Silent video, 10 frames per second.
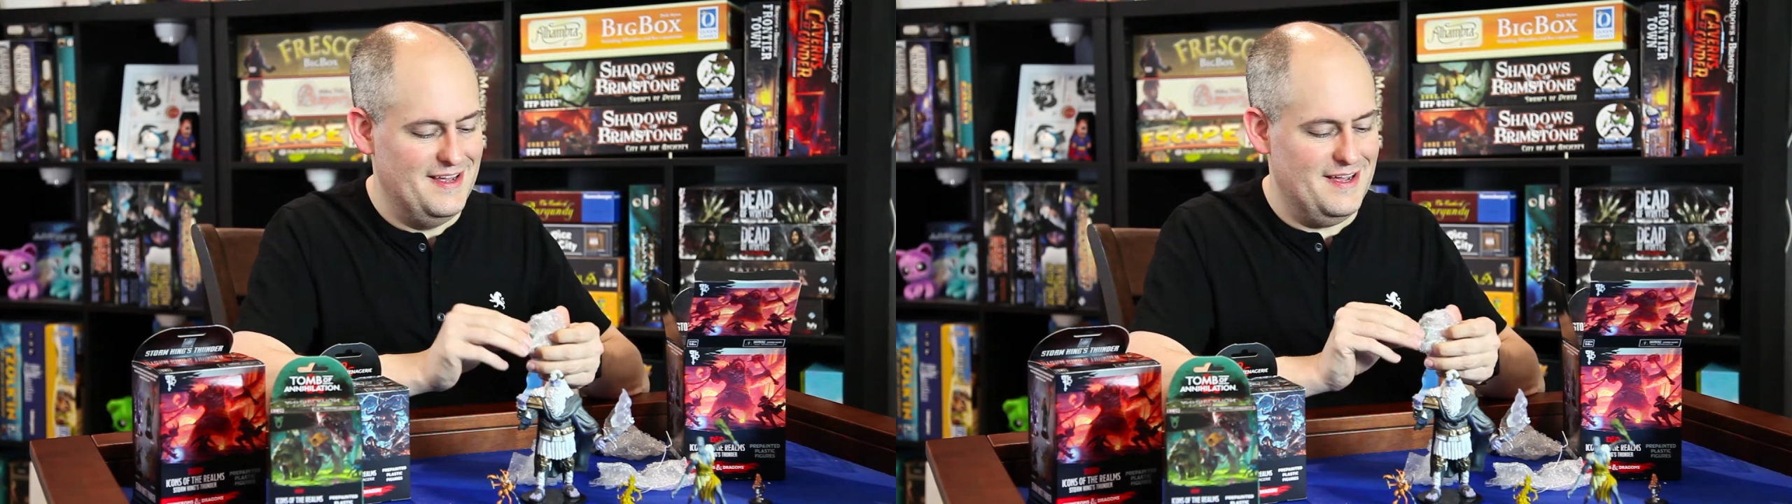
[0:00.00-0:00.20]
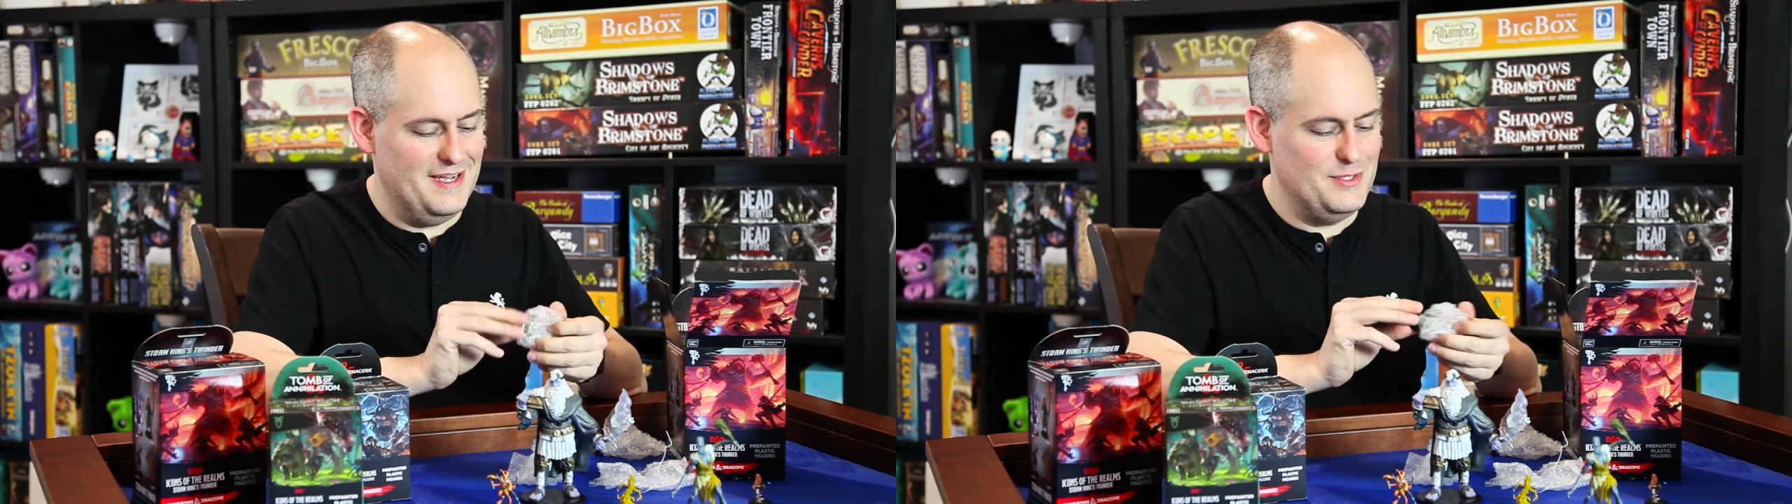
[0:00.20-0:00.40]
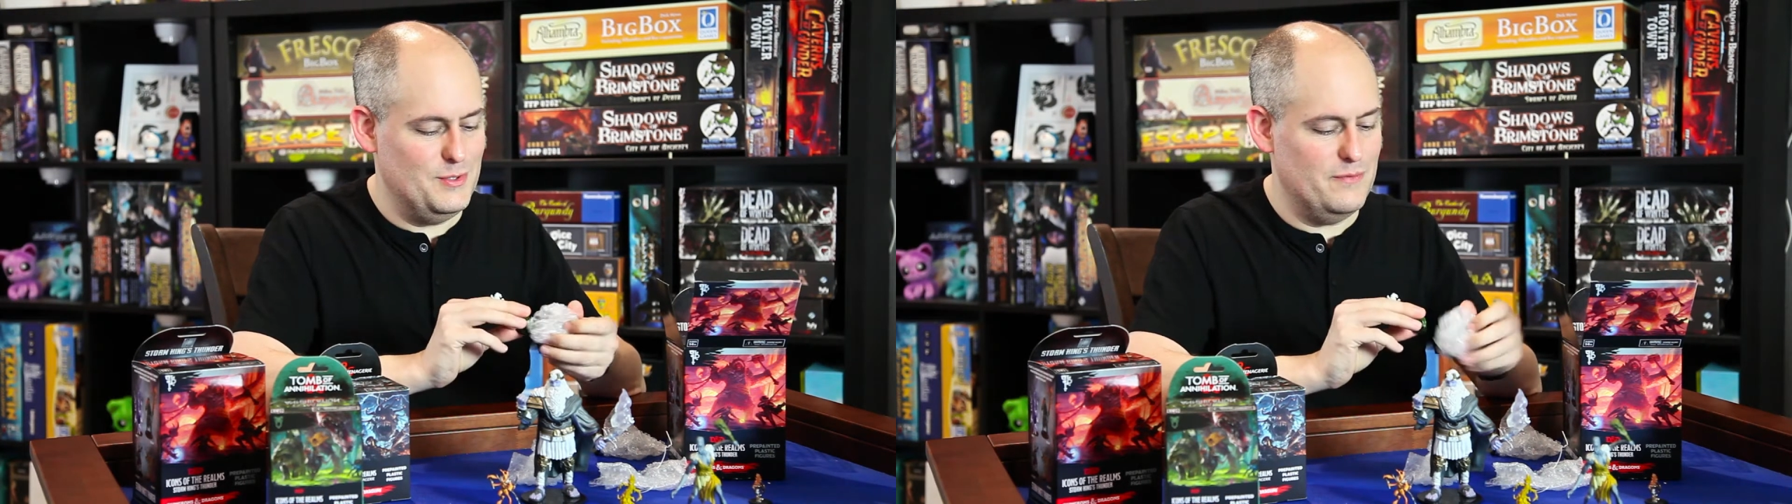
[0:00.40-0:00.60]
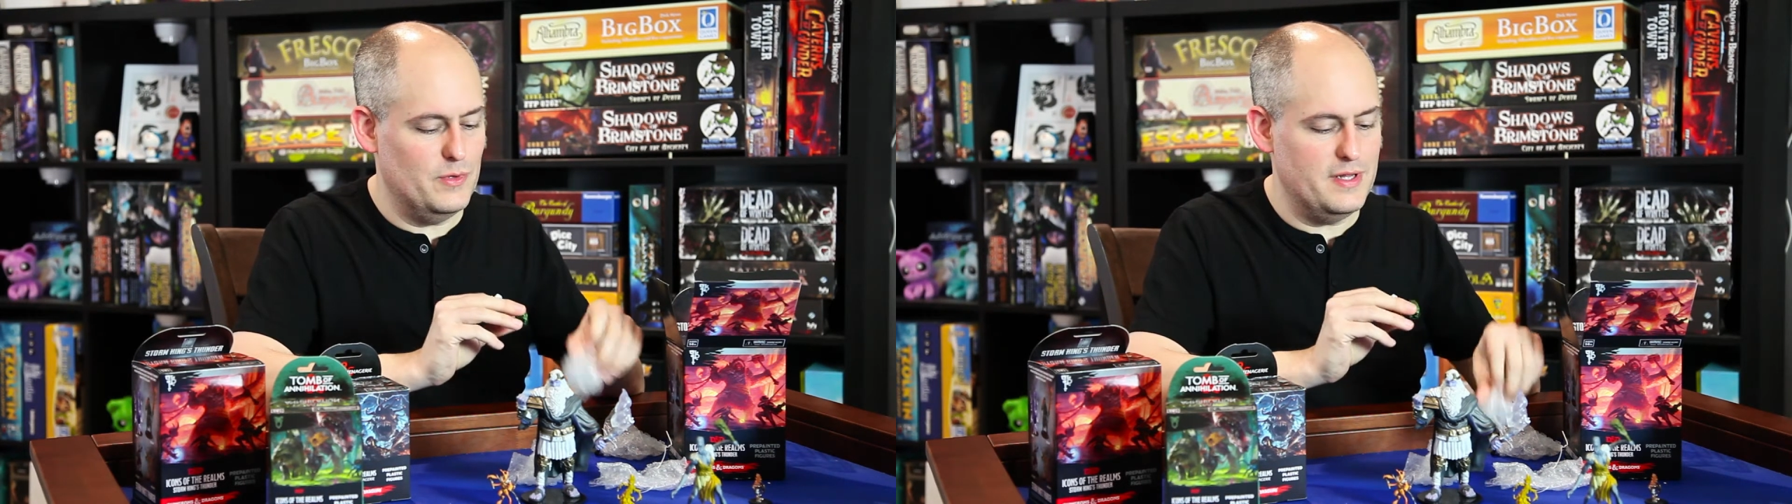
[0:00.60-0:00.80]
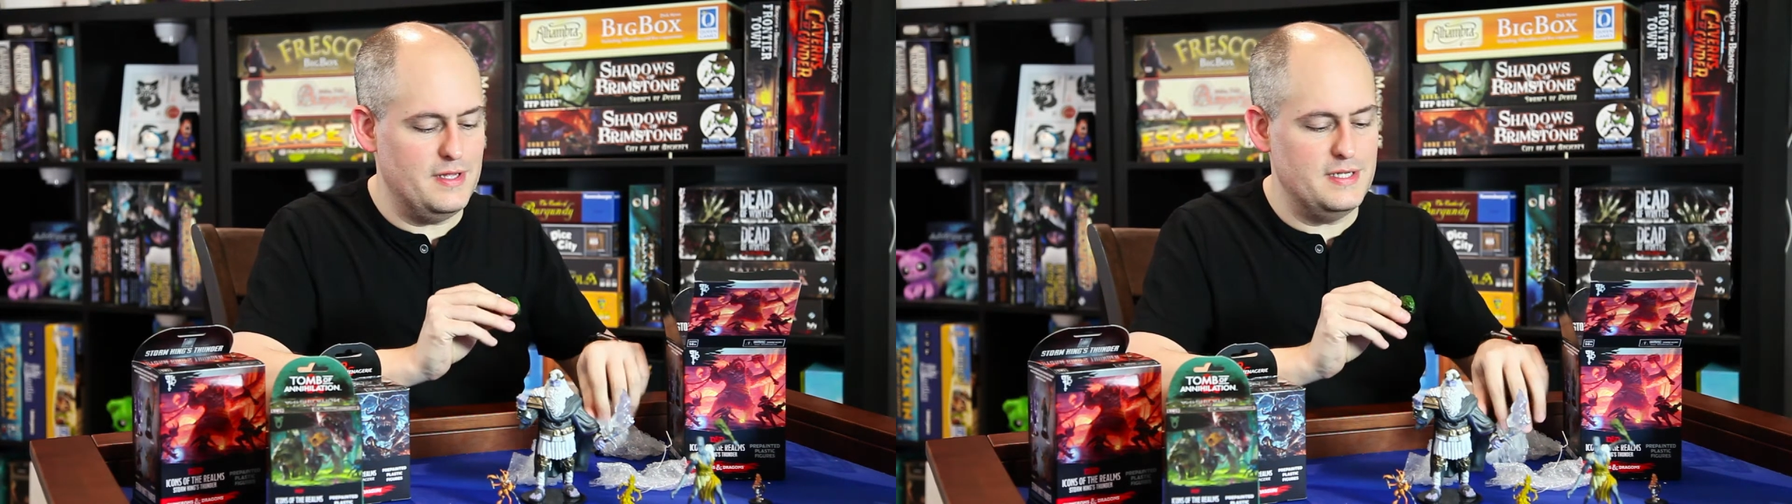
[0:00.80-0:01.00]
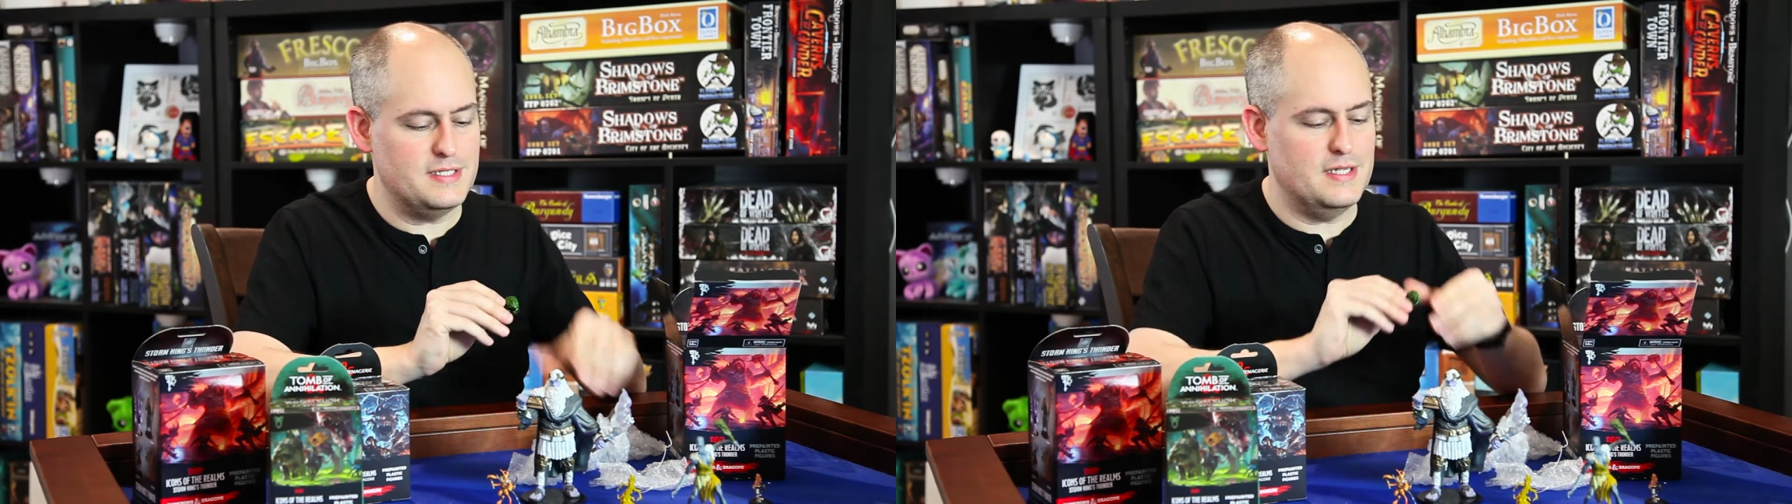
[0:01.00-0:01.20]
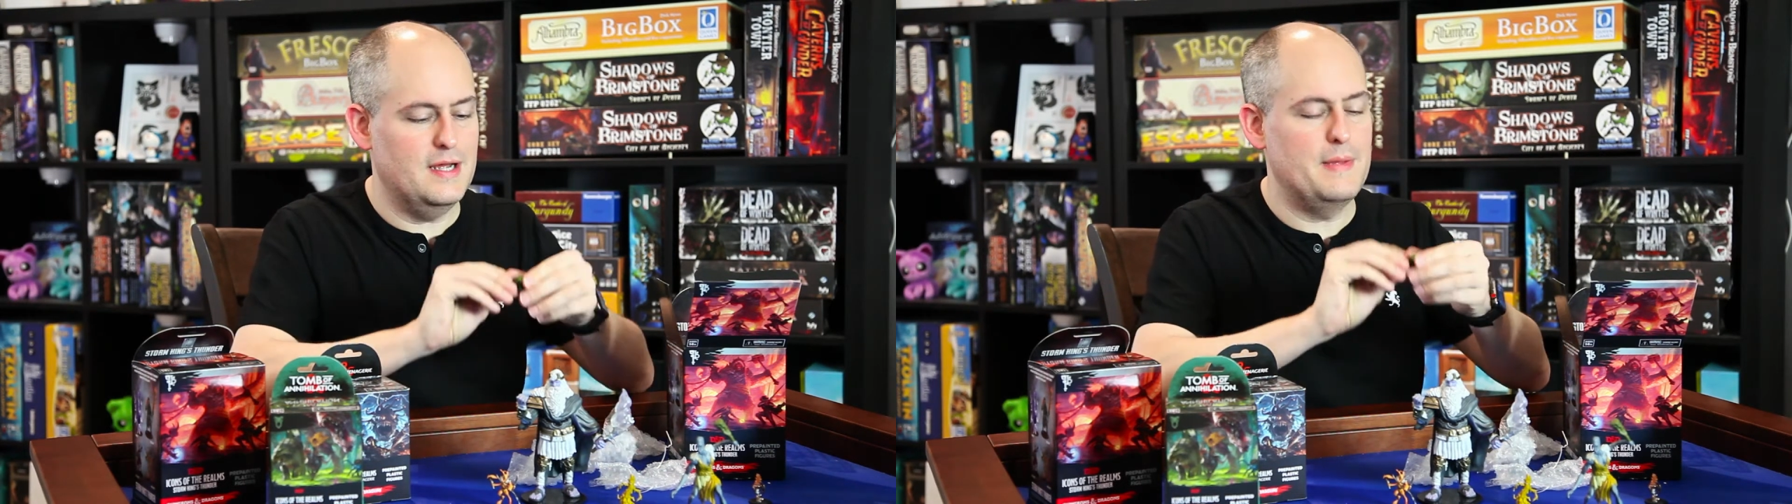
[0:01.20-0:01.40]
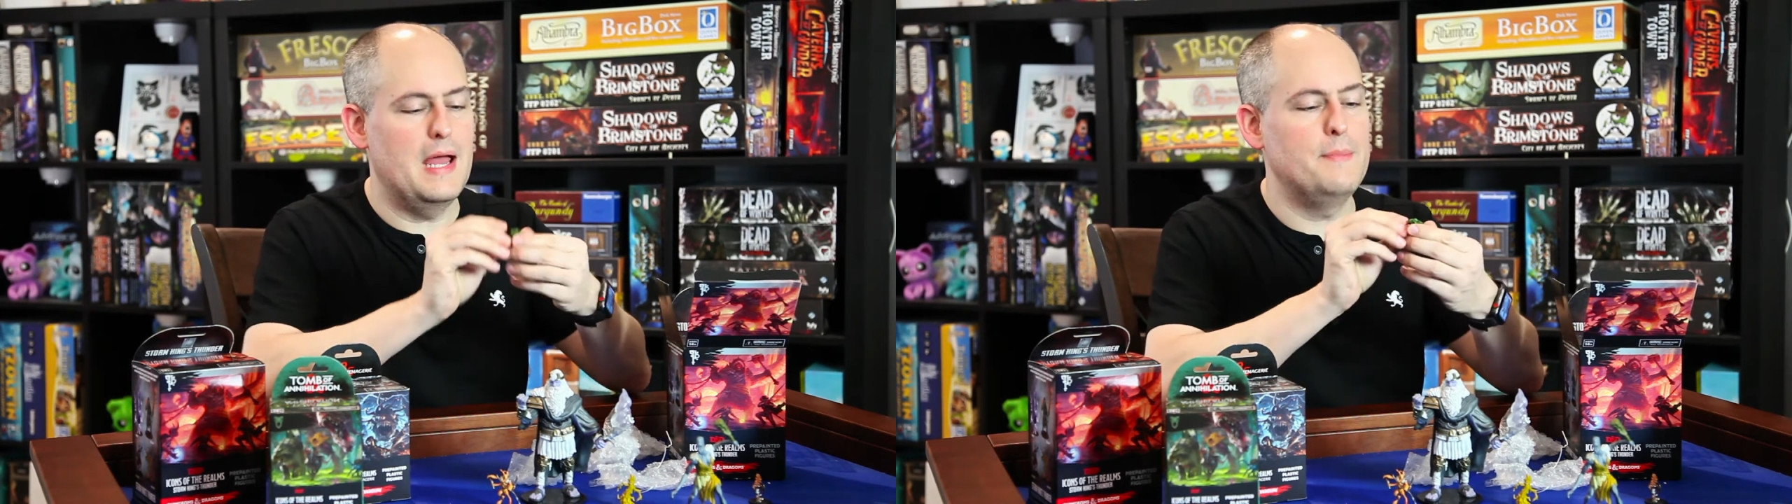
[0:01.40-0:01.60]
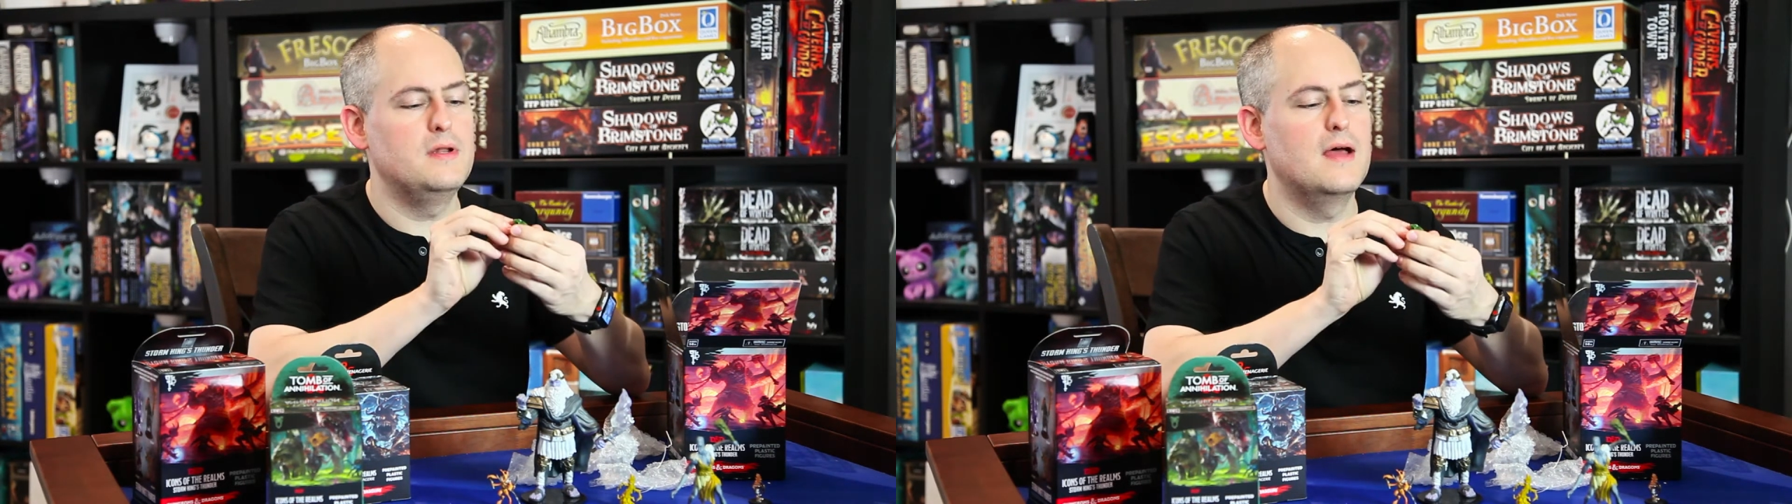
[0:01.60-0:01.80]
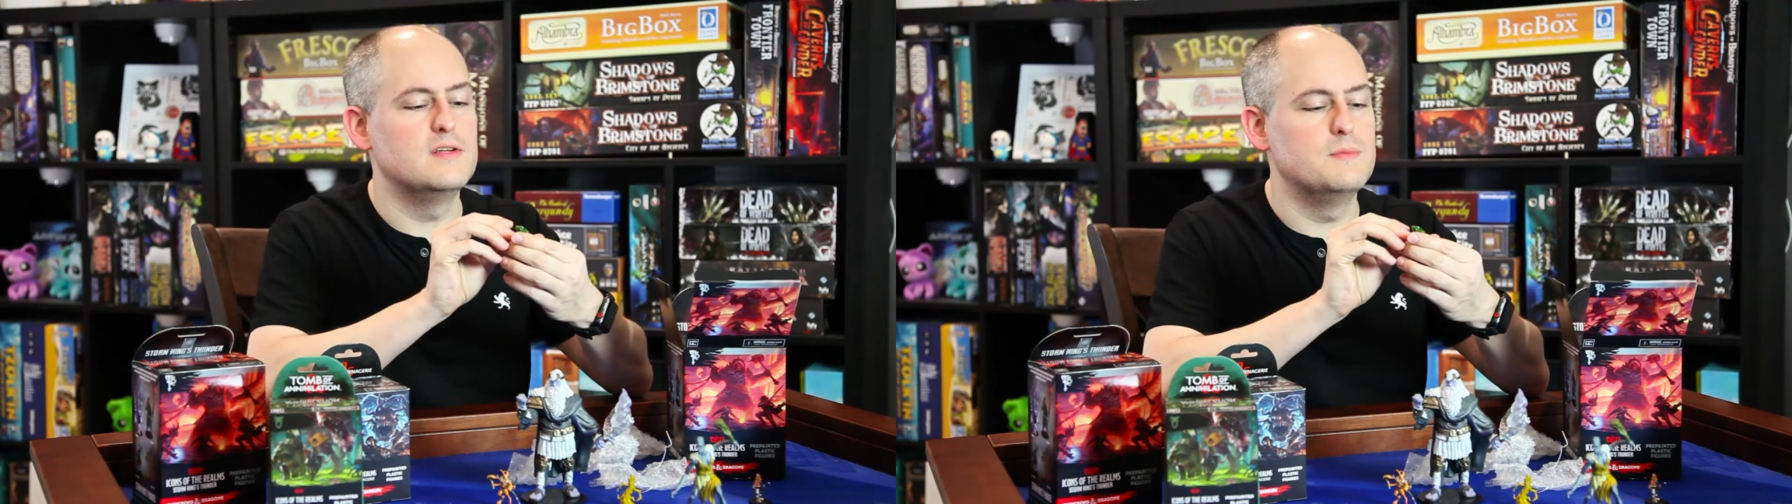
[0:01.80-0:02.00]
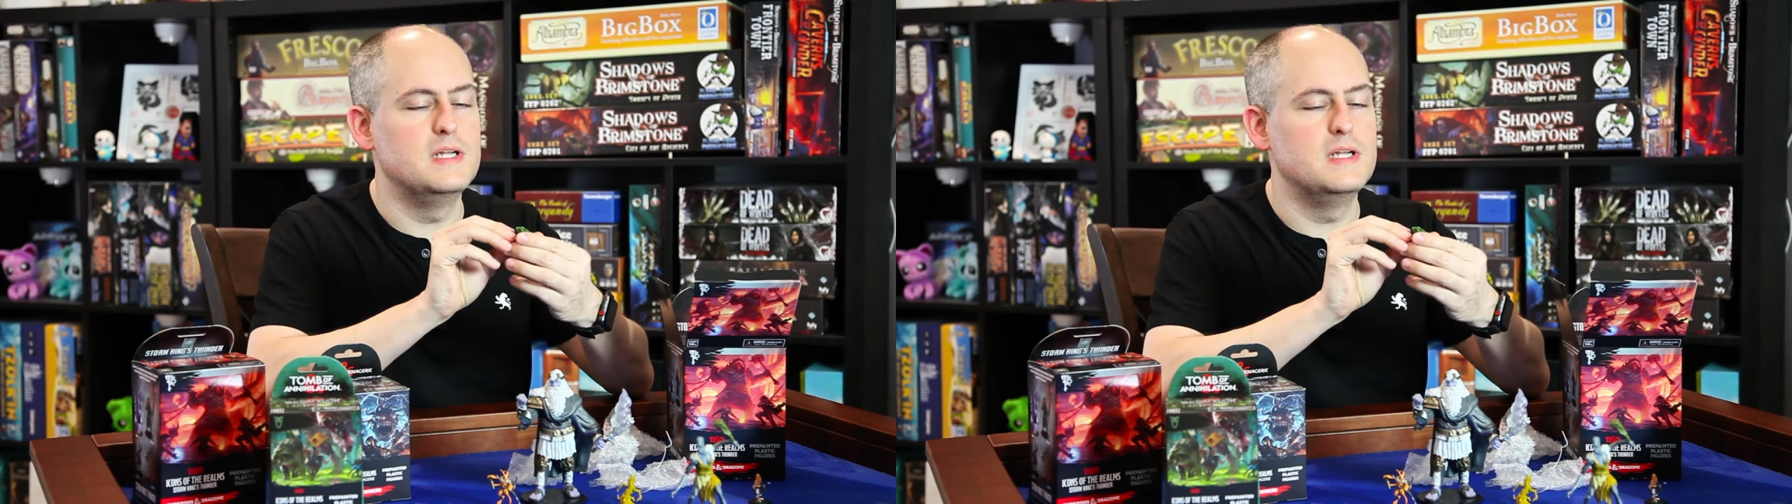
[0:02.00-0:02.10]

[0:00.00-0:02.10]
I do have one of these, and I'm happy to have as